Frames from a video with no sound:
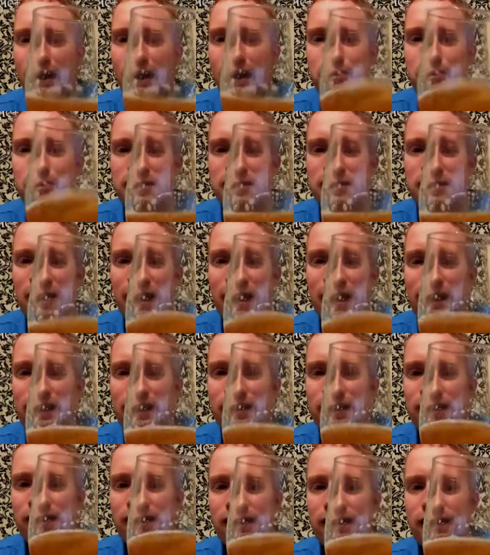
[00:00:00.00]
would say
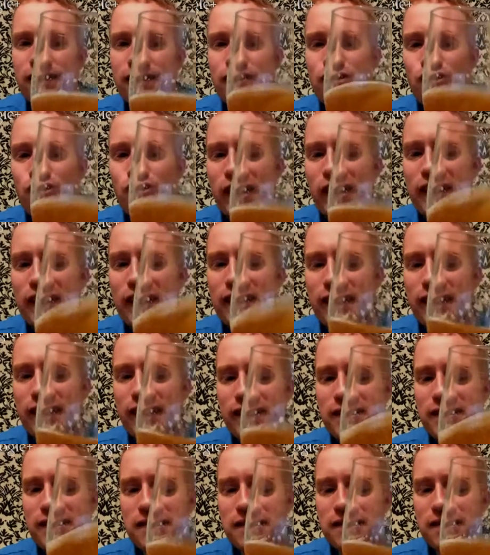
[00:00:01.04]
drinking
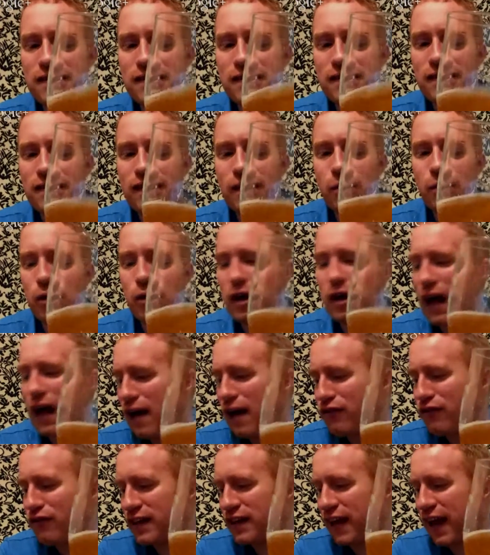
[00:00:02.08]
this, would I
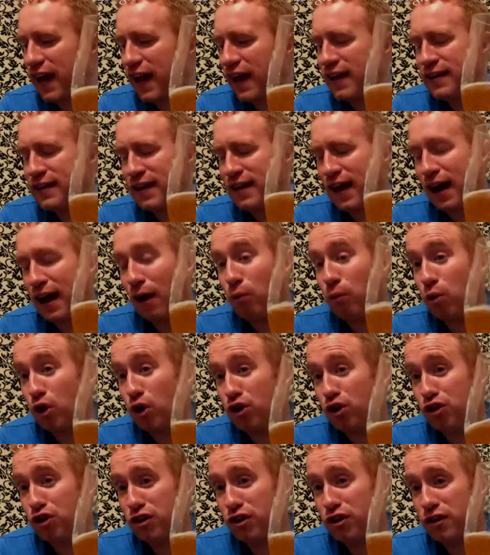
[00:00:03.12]
have it again? I
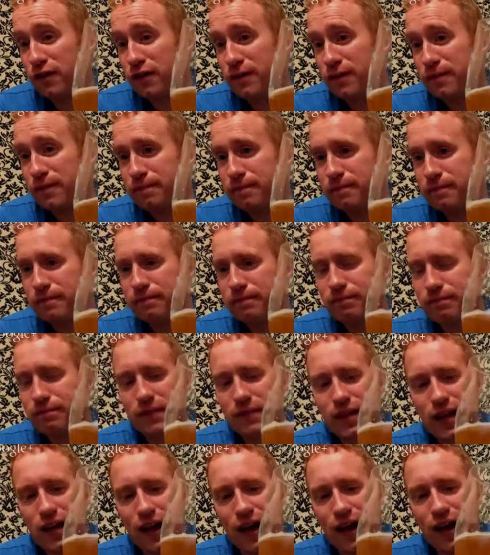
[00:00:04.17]
would,
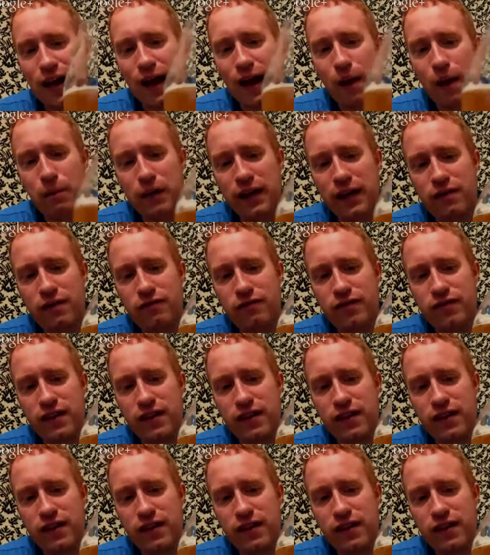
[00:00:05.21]
and I would give